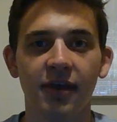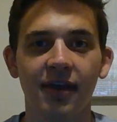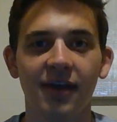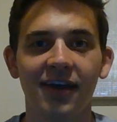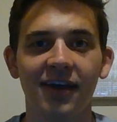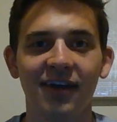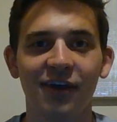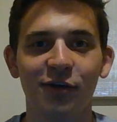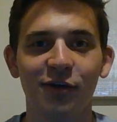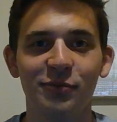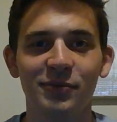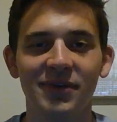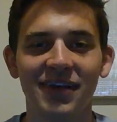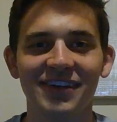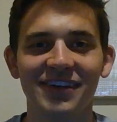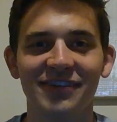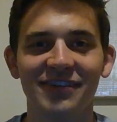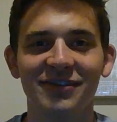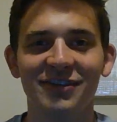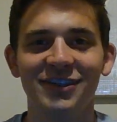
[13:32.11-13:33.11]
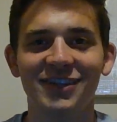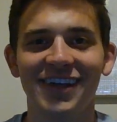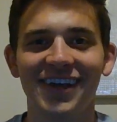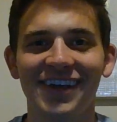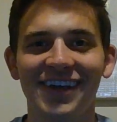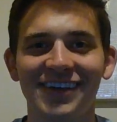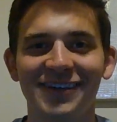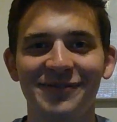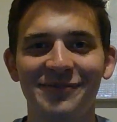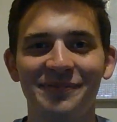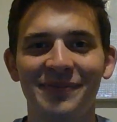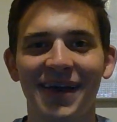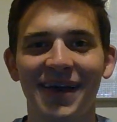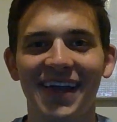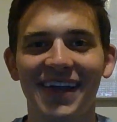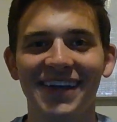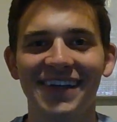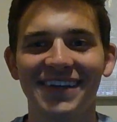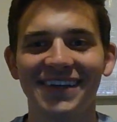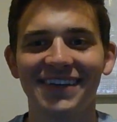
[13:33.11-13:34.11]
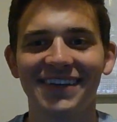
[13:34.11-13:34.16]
And I hope you guys have a good day. Bye.